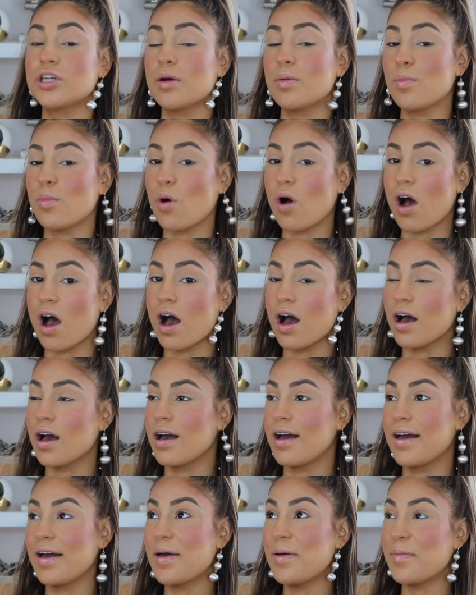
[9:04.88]
A Muah
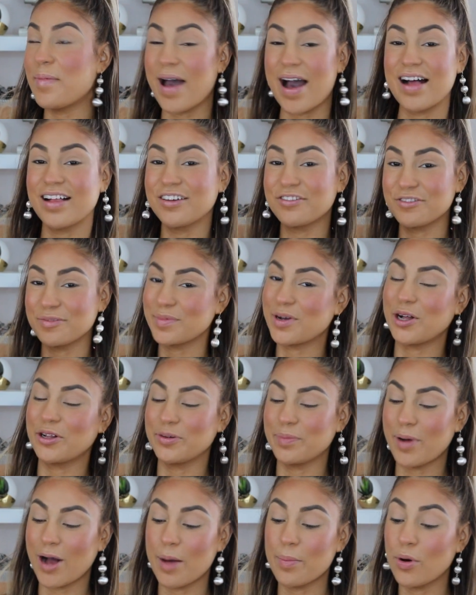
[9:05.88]
palette from
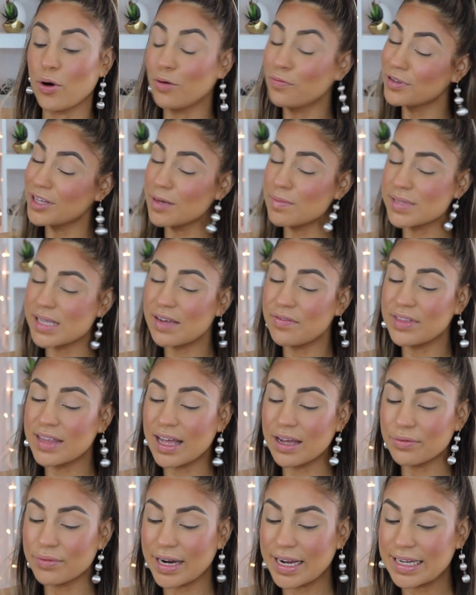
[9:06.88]
ColourPop. Hopefully I'm saying
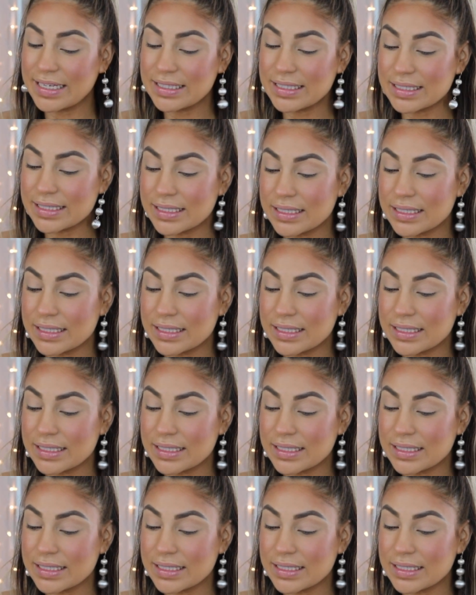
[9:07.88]
that right.